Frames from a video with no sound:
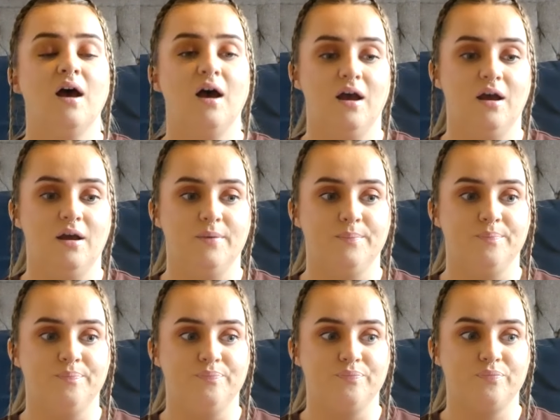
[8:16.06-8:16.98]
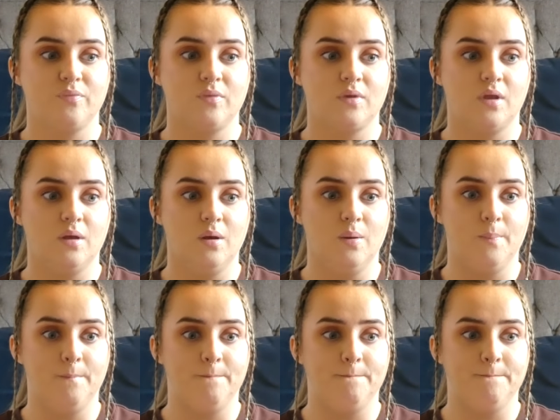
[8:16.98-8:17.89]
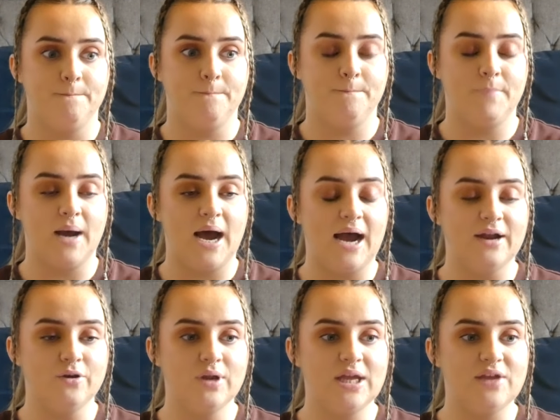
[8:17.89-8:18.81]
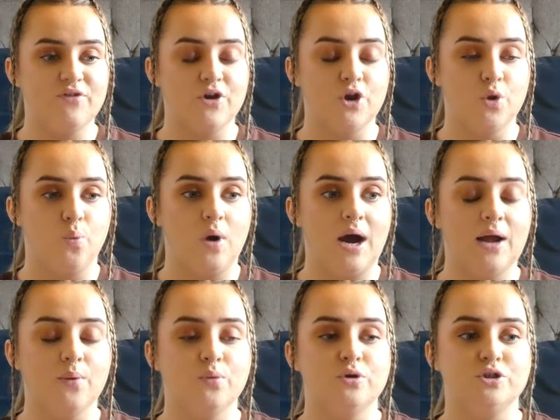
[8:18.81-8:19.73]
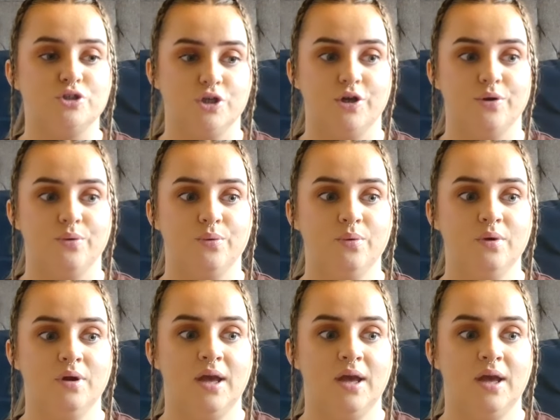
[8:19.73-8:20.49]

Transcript: Um, but I don't even know what I would do